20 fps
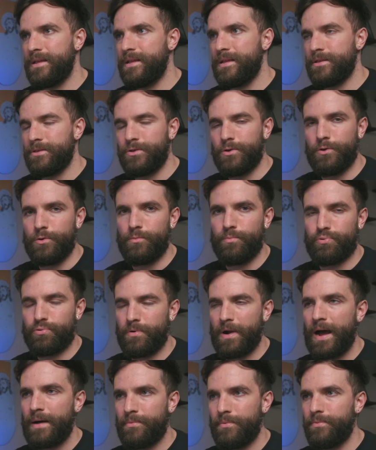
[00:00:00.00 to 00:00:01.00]
that
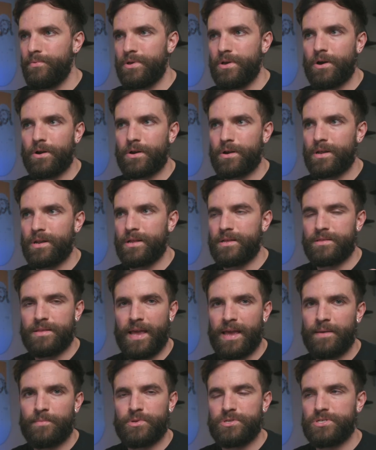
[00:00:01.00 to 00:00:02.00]
you probably are
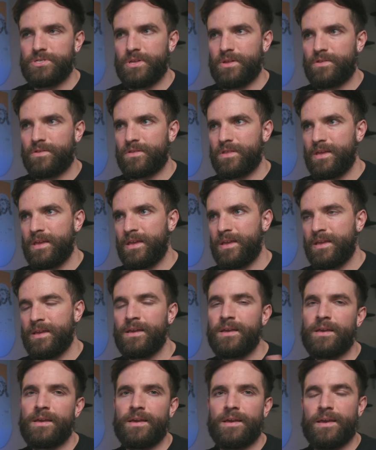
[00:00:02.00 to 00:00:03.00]
going to damage this
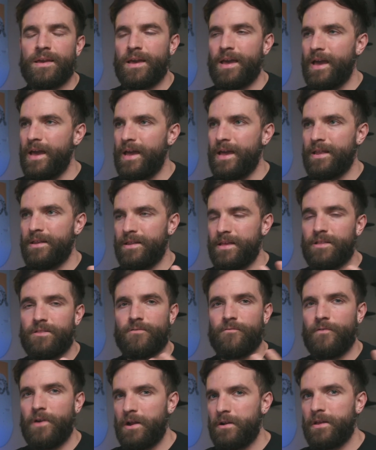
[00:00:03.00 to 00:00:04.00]
thing,
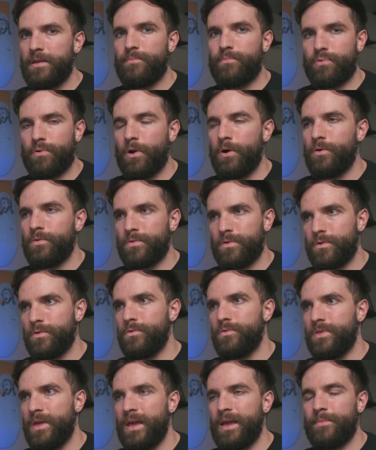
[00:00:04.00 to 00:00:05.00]
and it's very
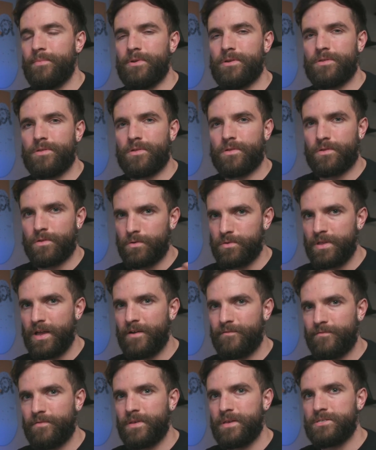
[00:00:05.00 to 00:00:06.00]
prone to damage.
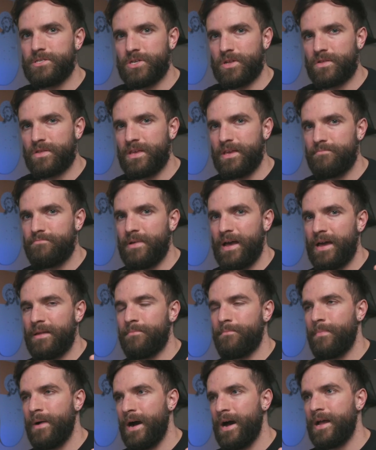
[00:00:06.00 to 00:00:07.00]
So definitely just
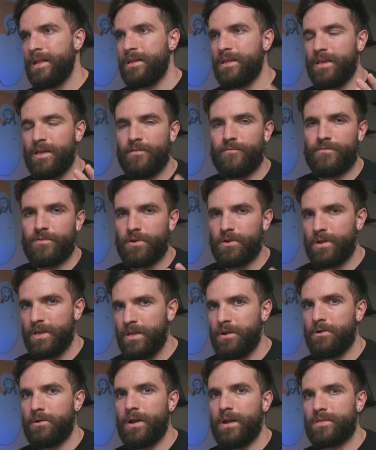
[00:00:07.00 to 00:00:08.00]
keep that in mind
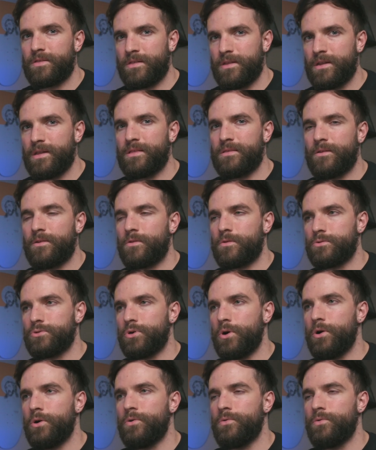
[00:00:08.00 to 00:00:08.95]
if you're interested in this